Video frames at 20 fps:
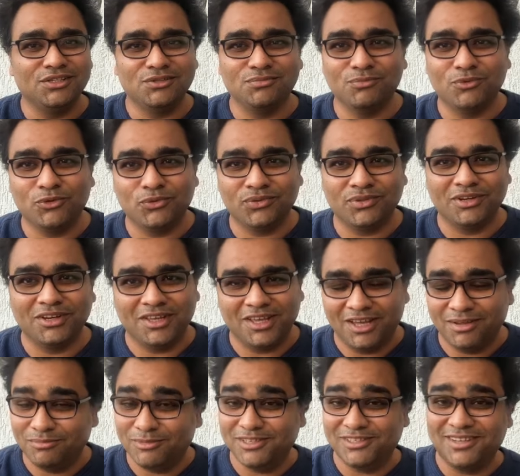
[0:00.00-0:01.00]
smoke free,
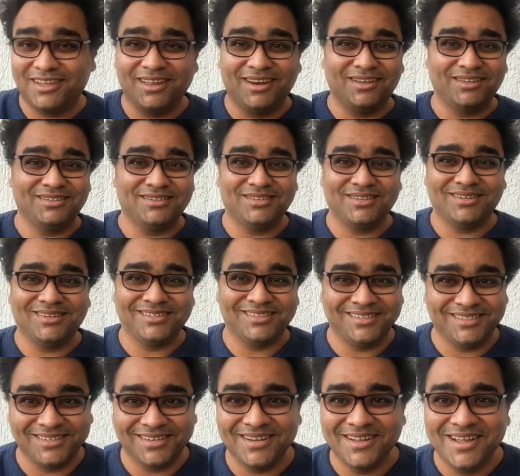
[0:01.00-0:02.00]
I'm just getting
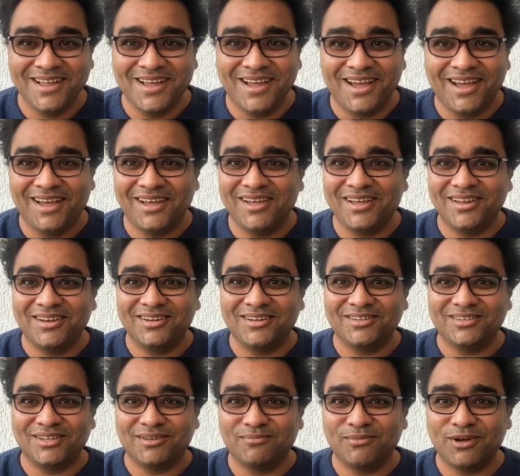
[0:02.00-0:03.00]
started. And
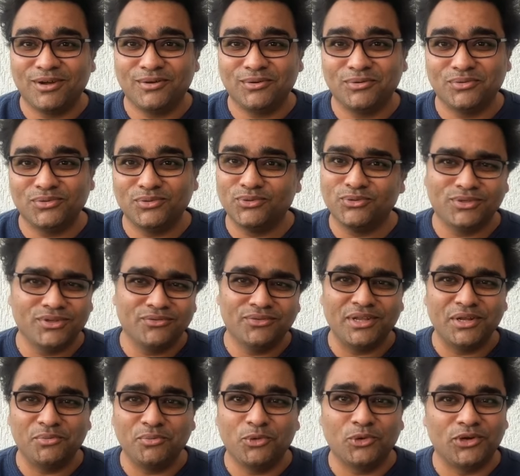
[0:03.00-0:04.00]
somehow those are
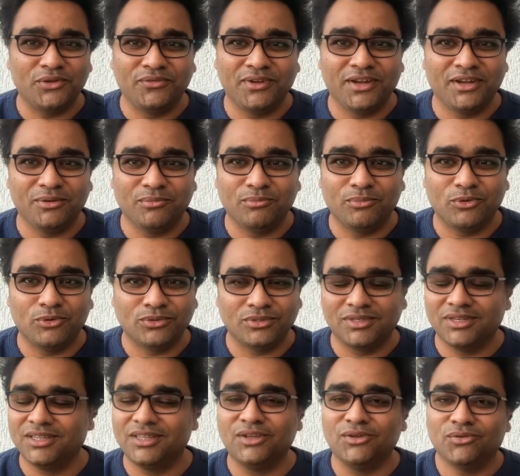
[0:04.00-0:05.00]
very motivating posts,
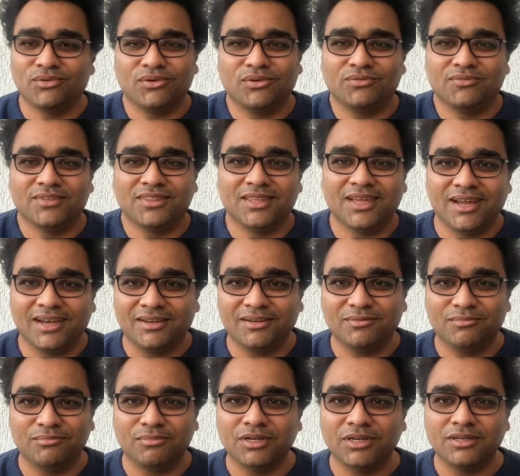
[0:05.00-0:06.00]
nothing wrong with that.
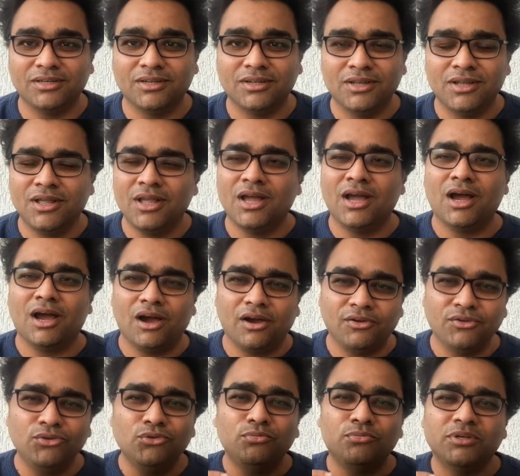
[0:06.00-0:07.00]
But how
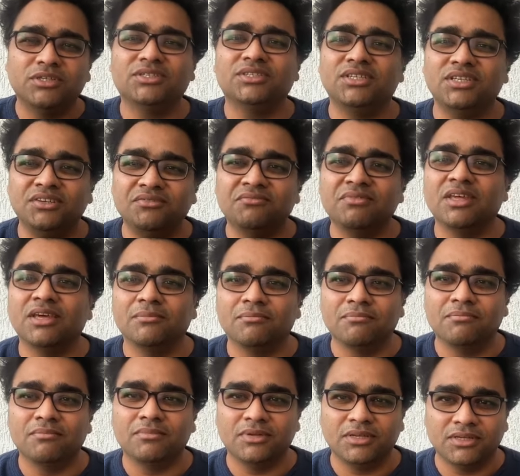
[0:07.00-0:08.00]
you perceive them
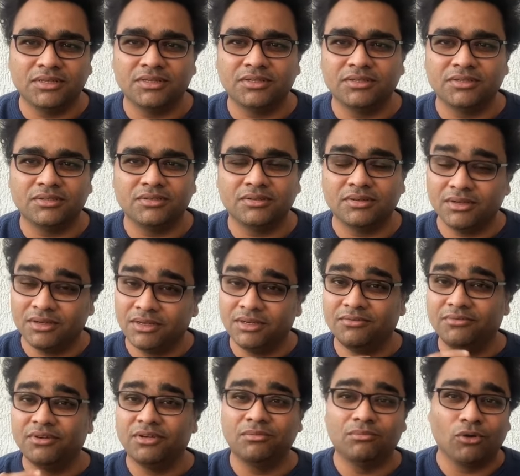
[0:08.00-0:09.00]
is a
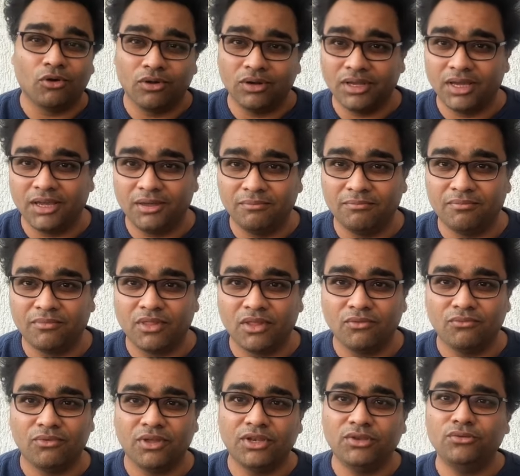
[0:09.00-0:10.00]
different ball game
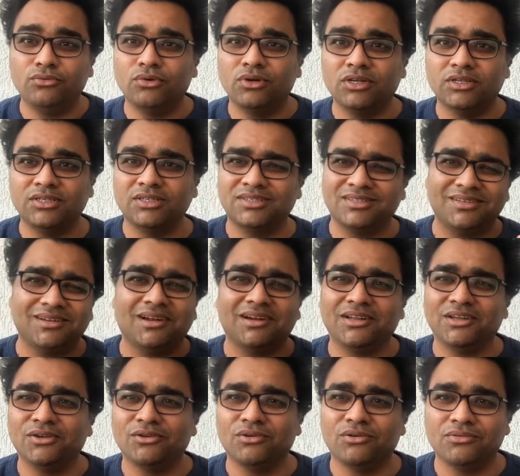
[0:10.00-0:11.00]
when you are just
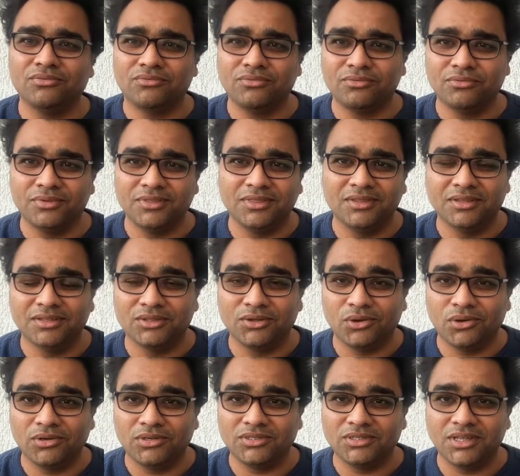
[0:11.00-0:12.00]
starting off with the
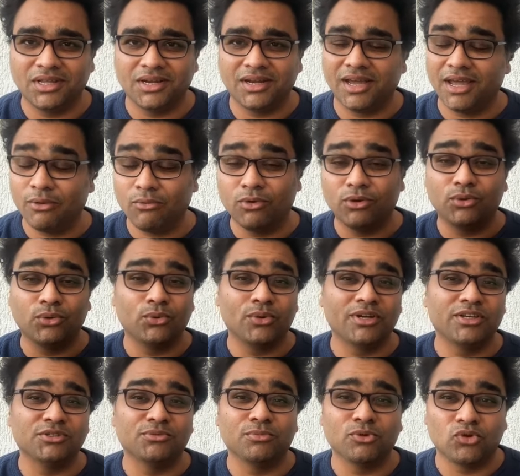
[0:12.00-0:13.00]
thoughts that i want to
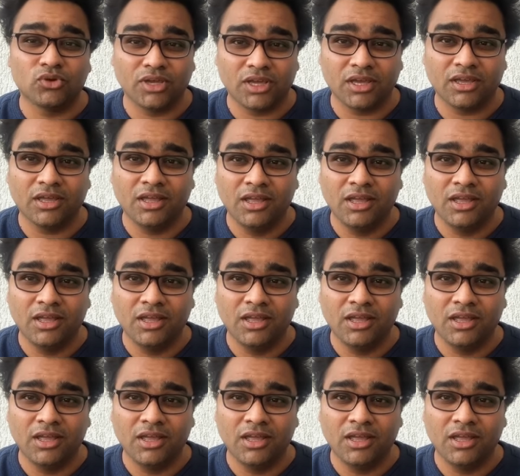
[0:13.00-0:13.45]
quit smoking